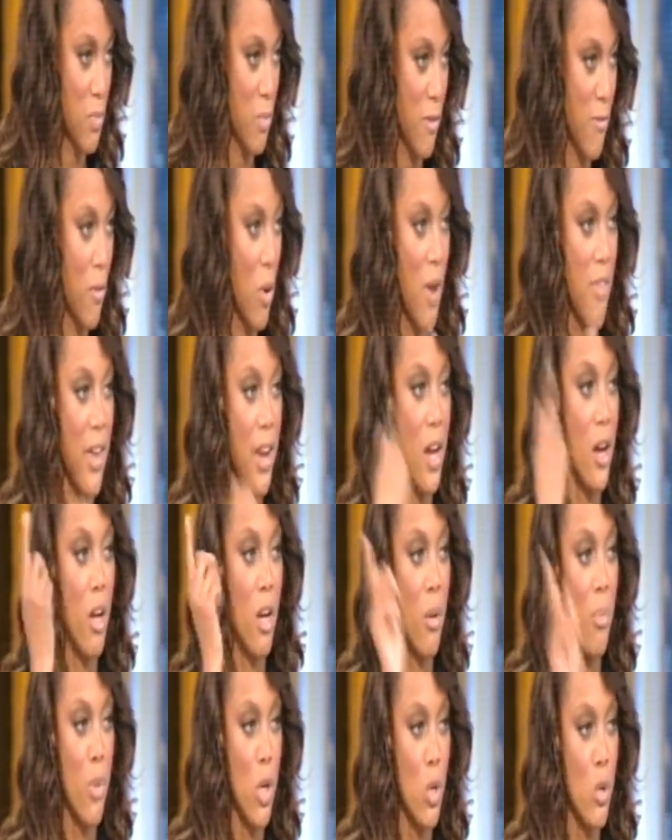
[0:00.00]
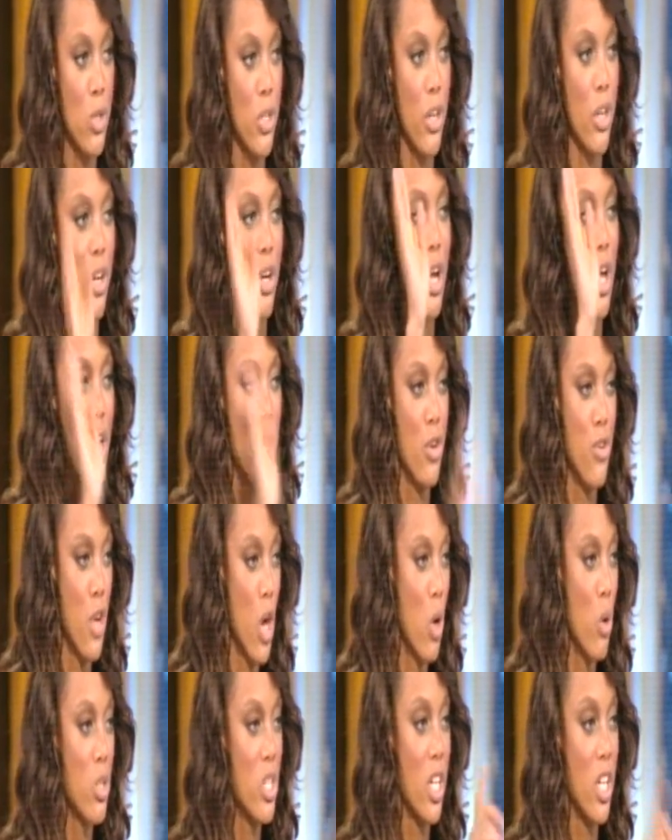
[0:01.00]
this before, that an abuser
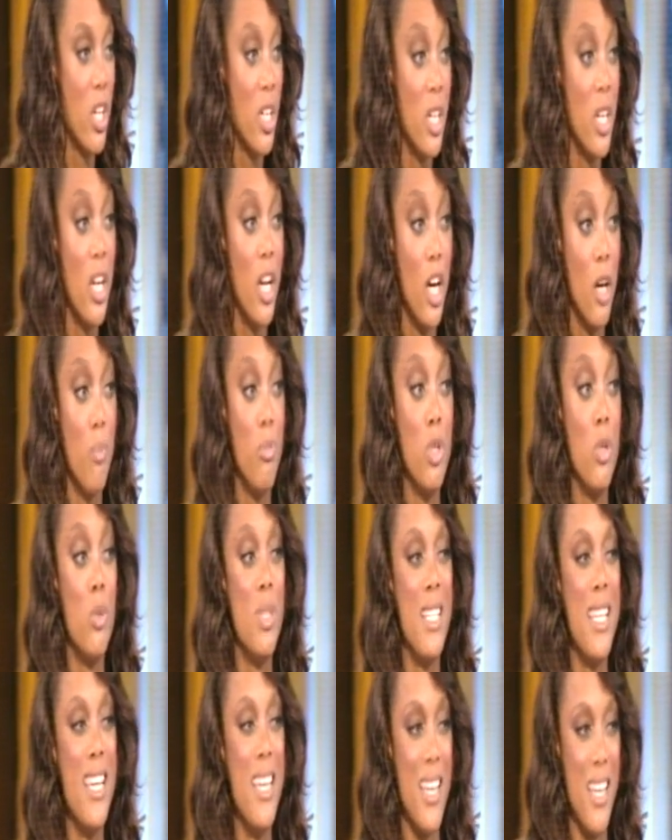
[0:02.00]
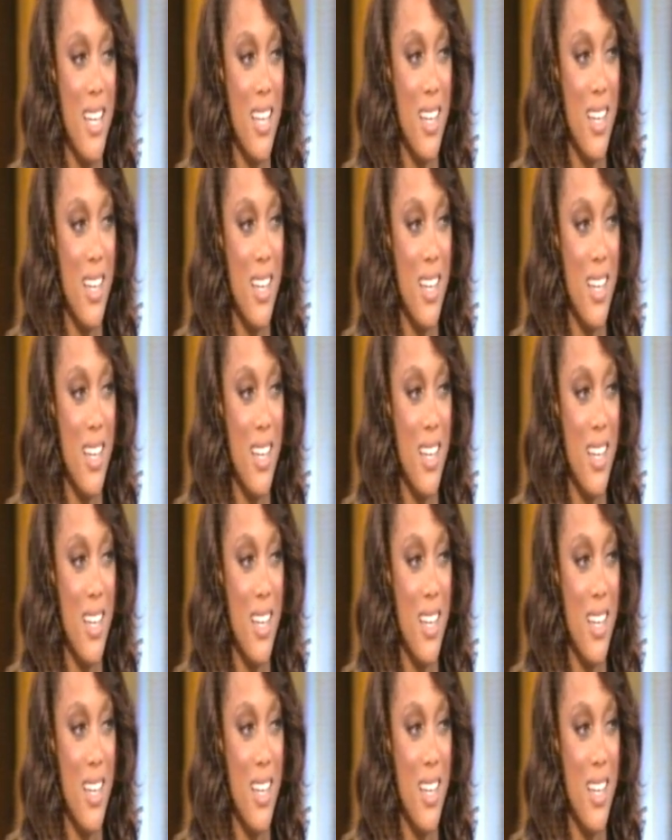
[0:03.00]
knows a good abusee.